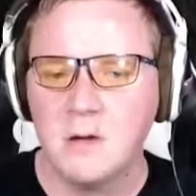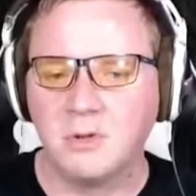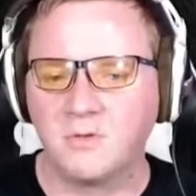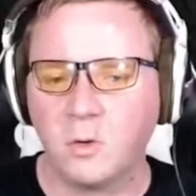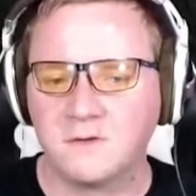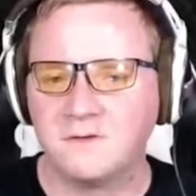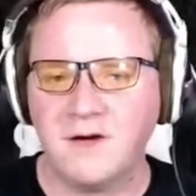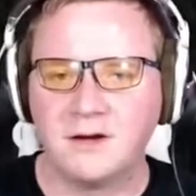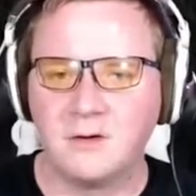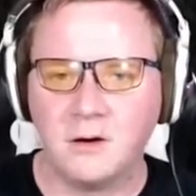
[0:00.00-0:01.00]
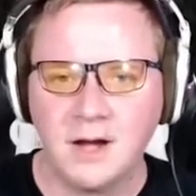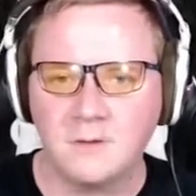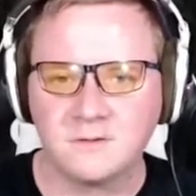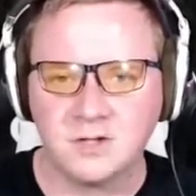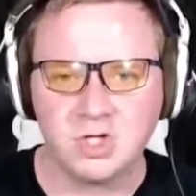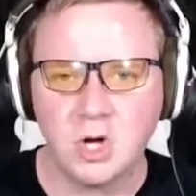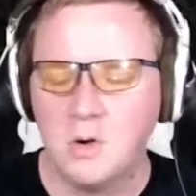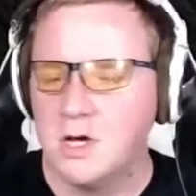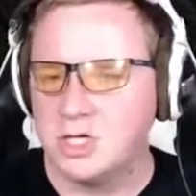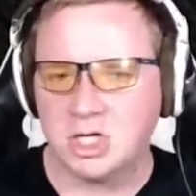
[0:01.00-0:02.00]
But of course, the Vanguard now is going to show
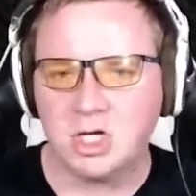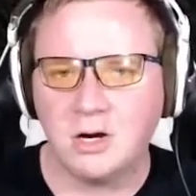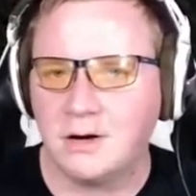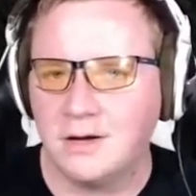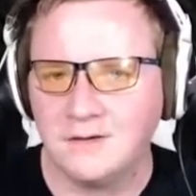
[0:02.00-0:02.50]
Cheshire